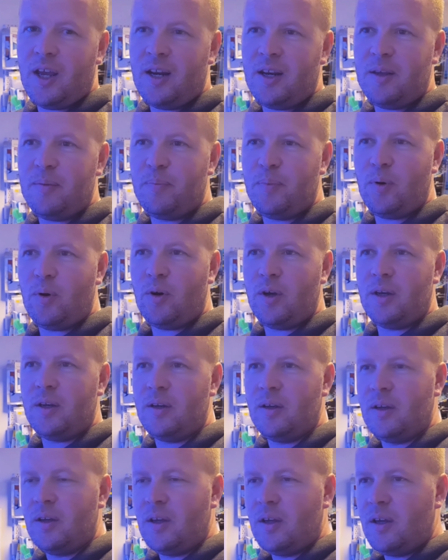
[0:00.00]
at any
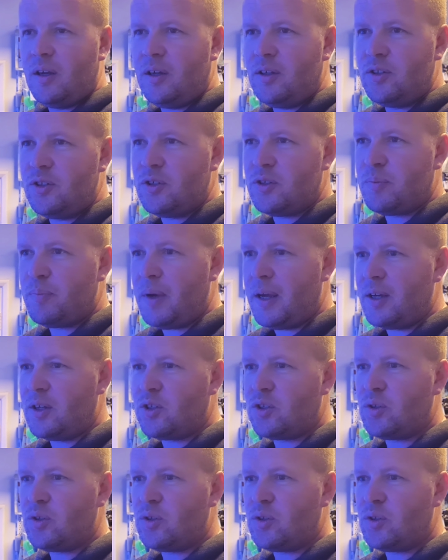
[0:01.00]
point, and just make